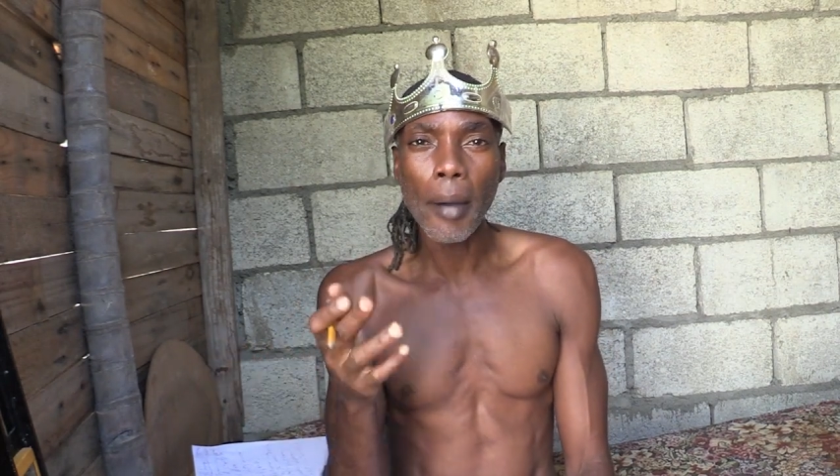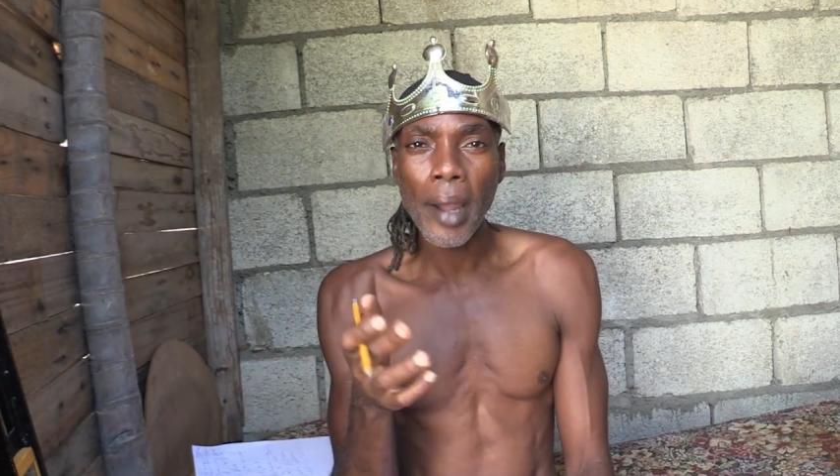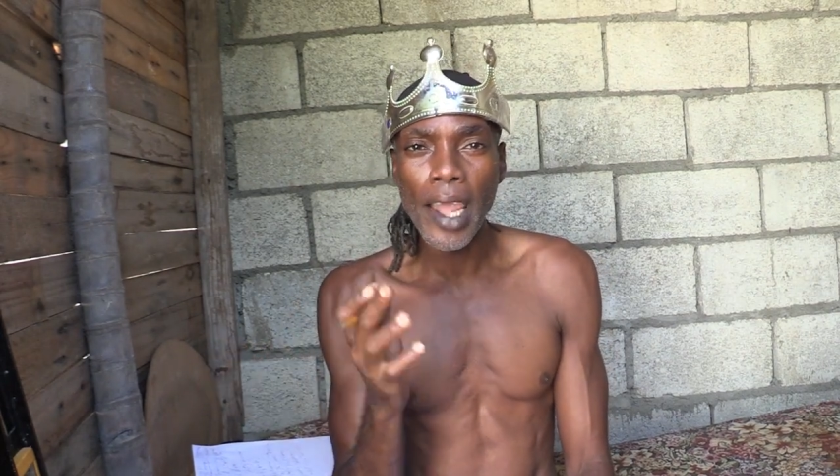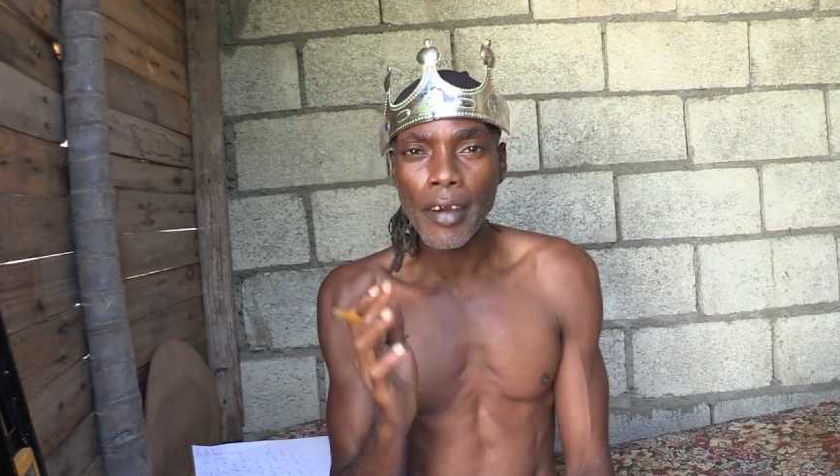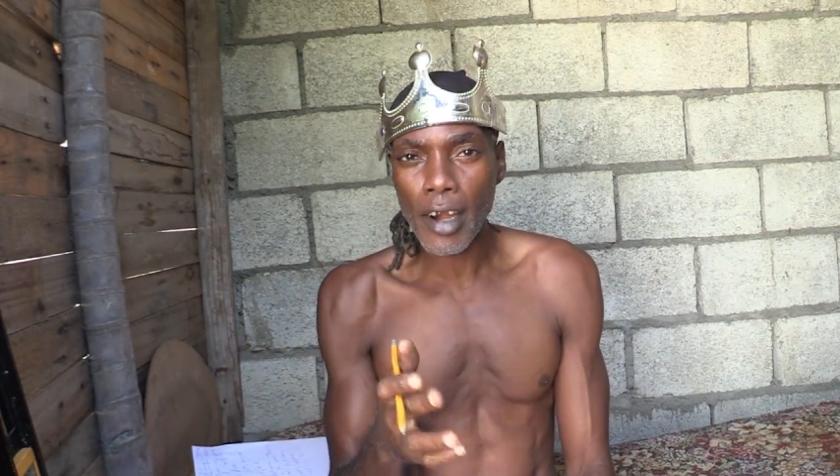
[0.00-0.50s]
am
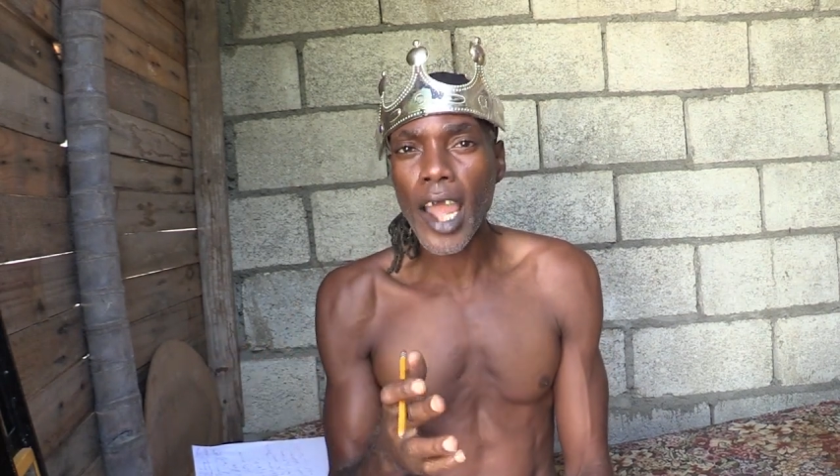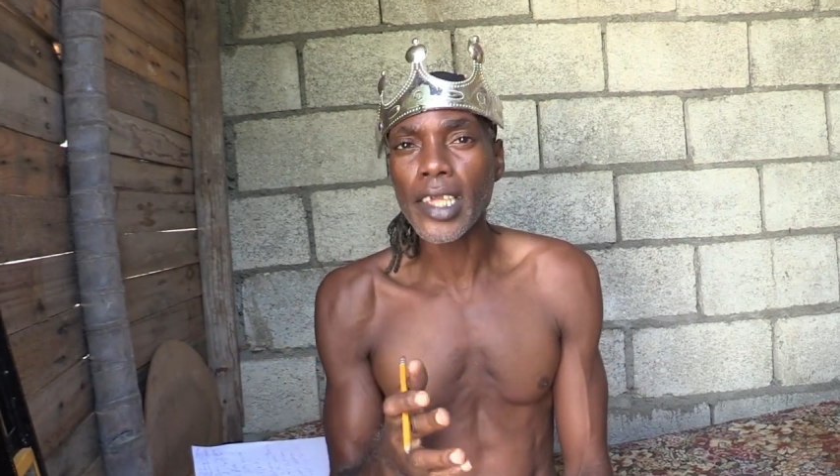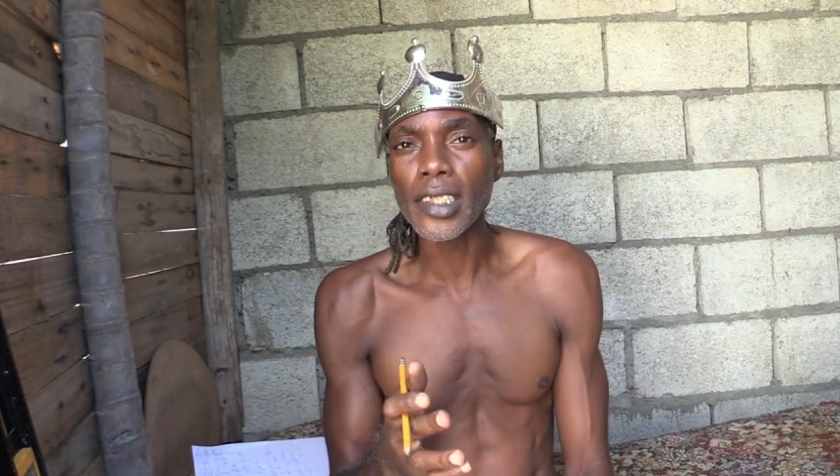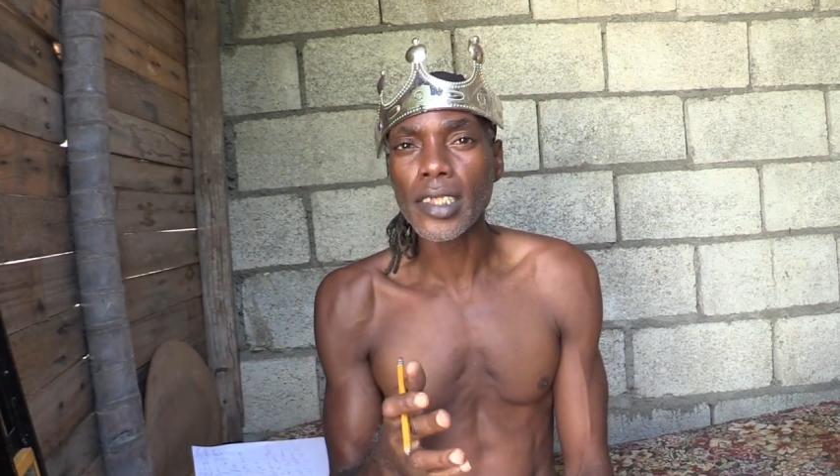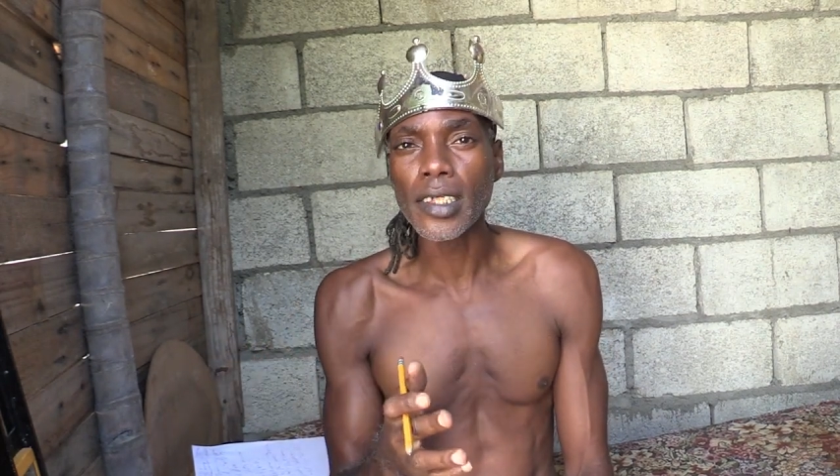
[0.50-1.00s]
I
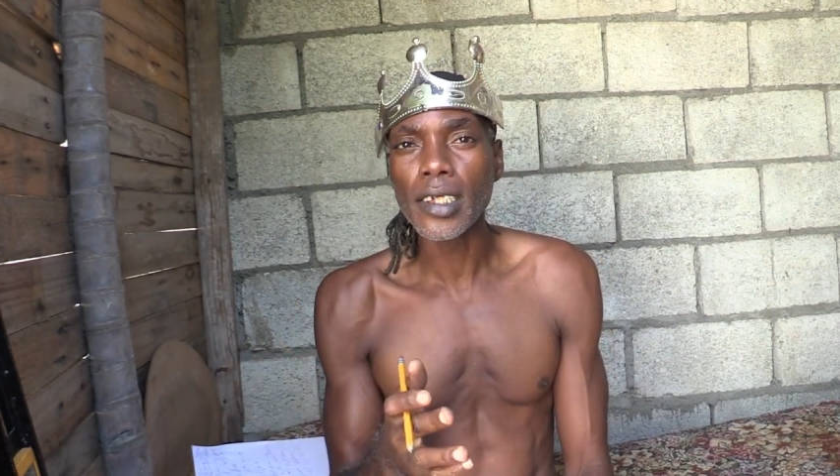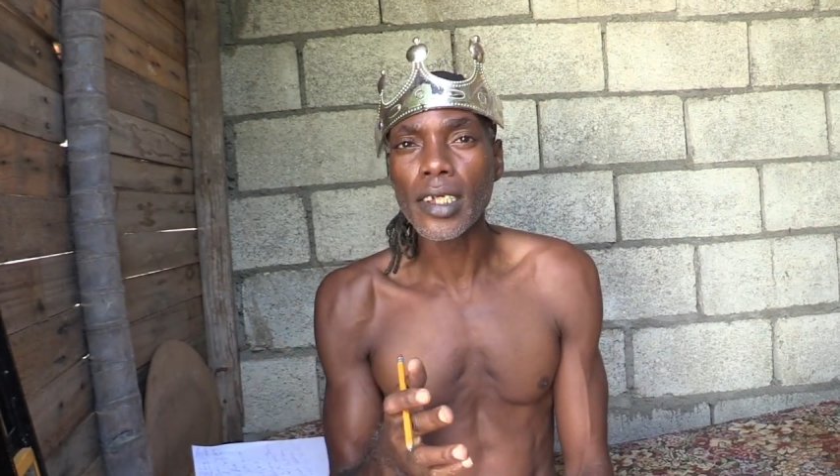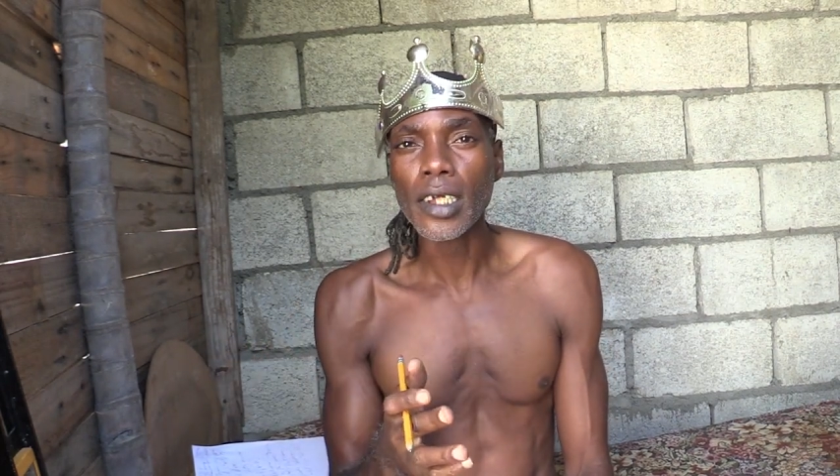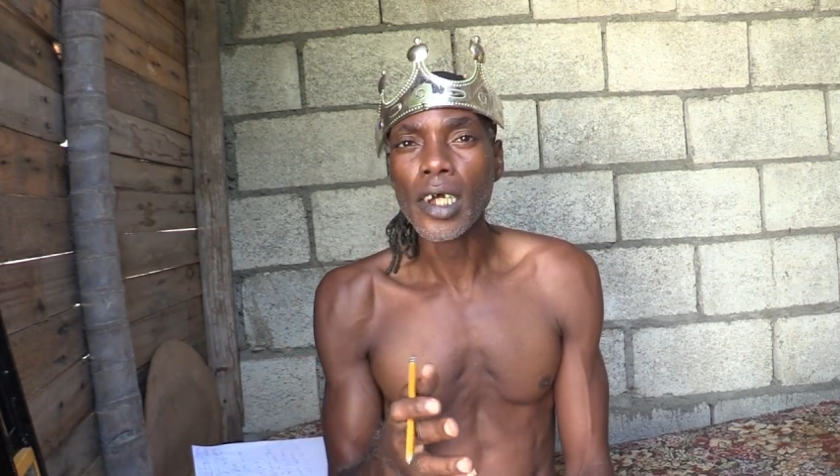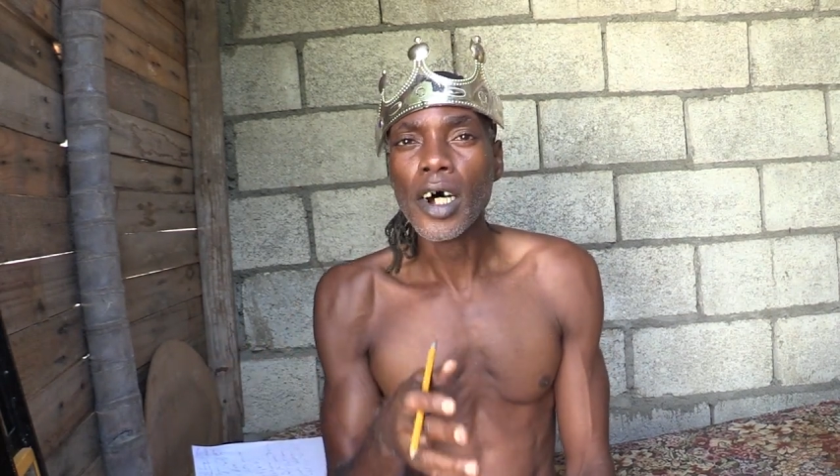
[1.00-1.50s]
right
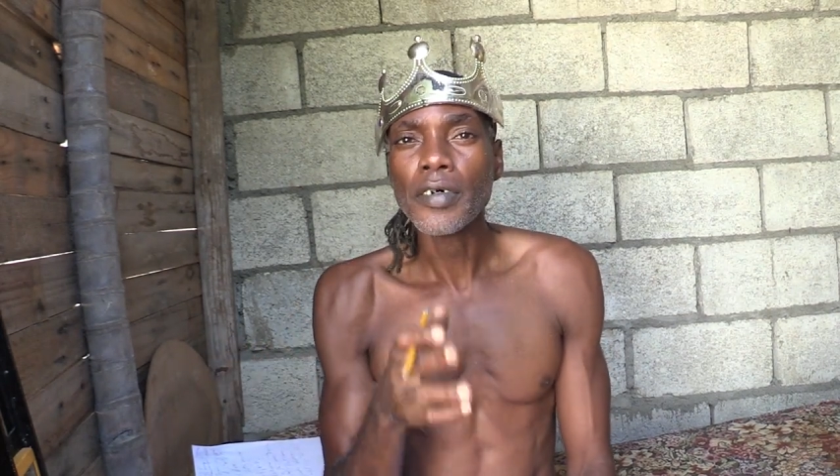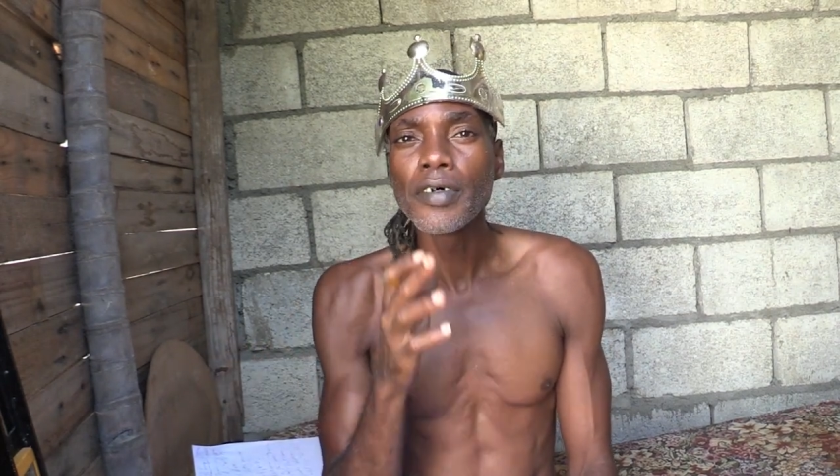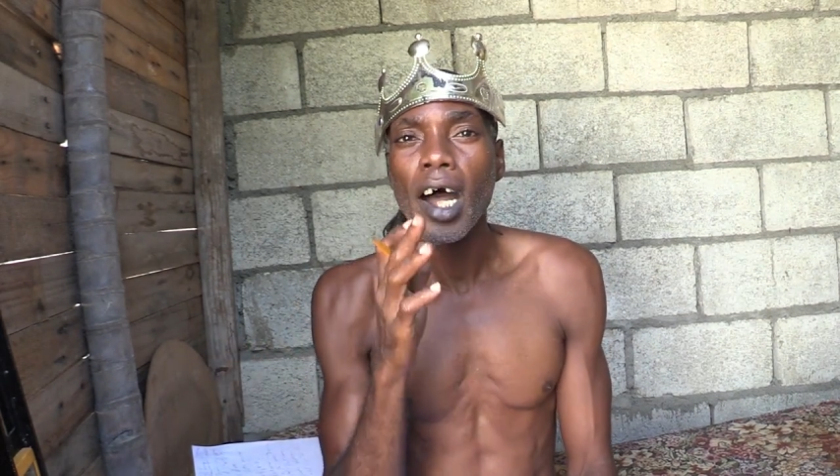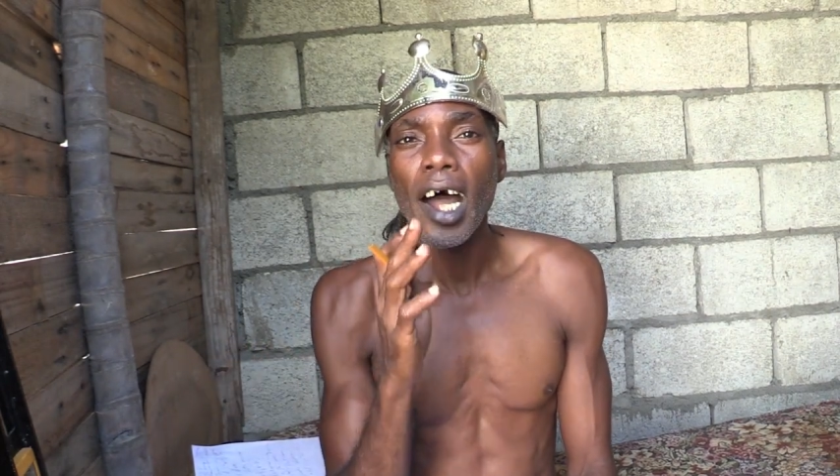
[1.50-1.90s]
for